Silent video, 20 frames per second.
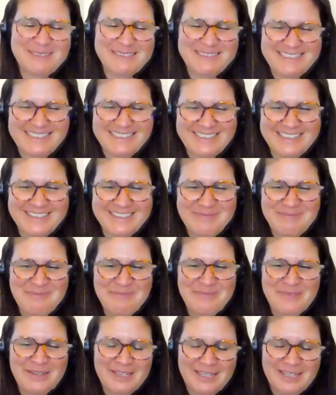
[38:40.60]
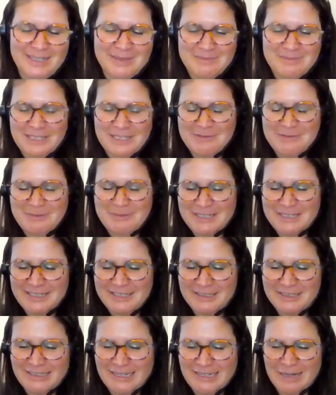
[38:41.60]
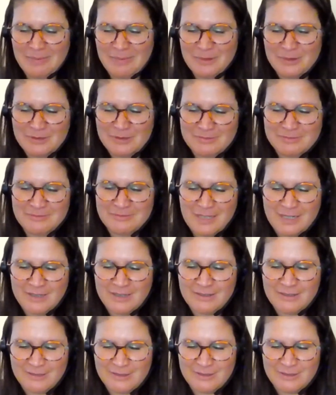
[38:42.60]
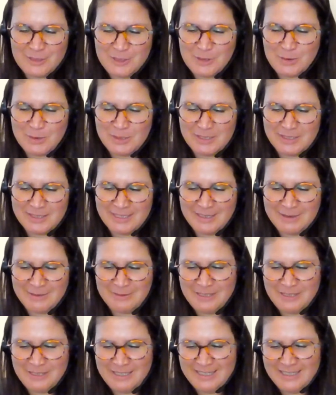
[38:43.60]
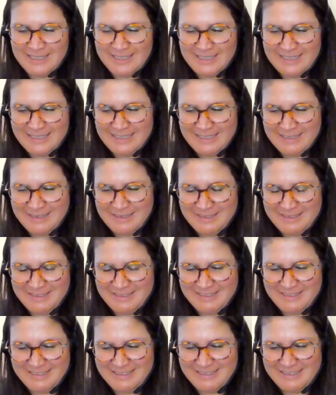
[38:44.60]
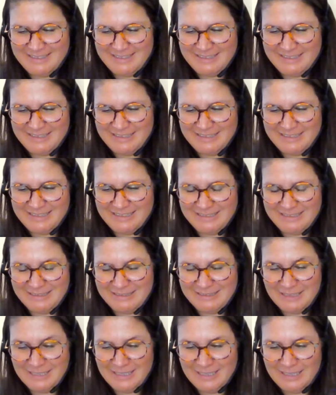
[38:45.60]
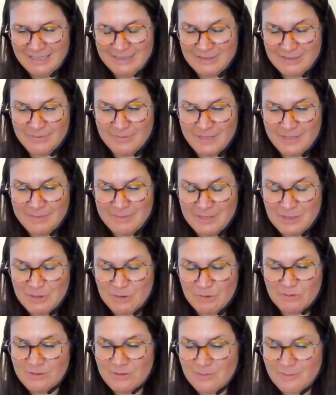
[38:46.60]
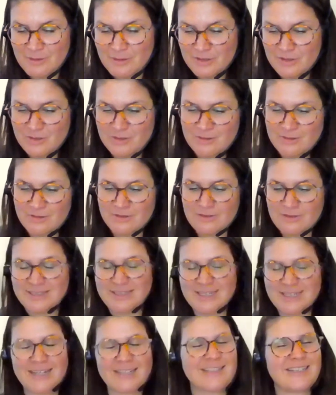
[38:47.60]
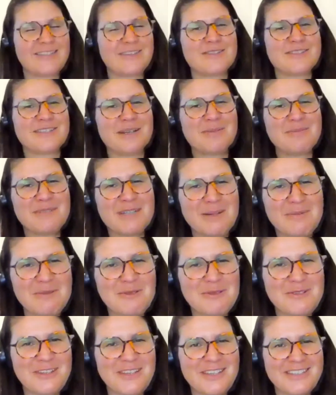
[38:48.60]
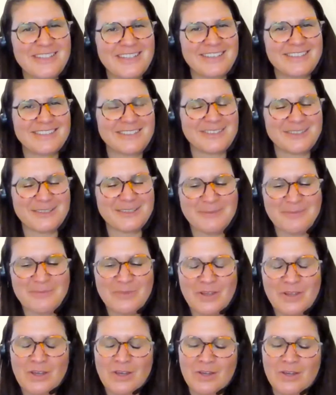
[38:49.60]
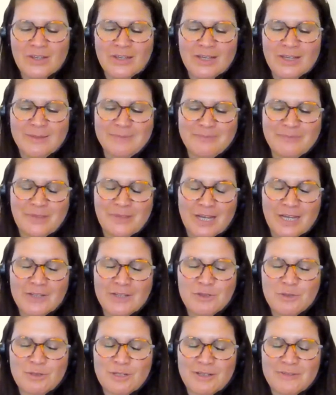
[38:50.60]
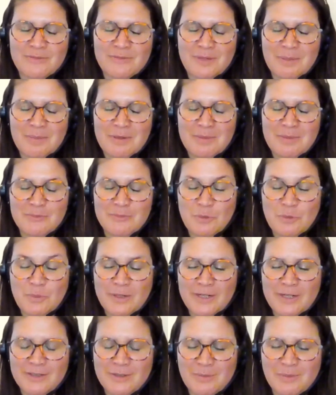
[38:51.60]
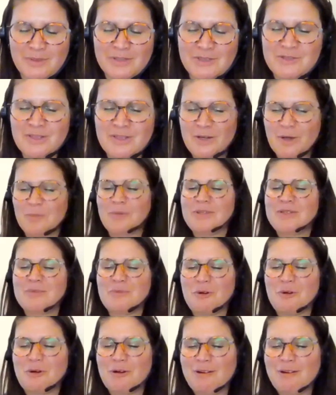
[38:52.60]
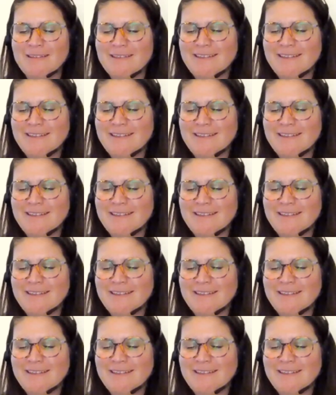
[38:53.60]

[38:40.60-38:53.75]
but uh, yeah, it might uh, happen uh, soon now. Uh, yeah, and sometimes it's true. So much uh, things at the same time to think that, uh, yeah, I should have maybe prepared a bit a bit more.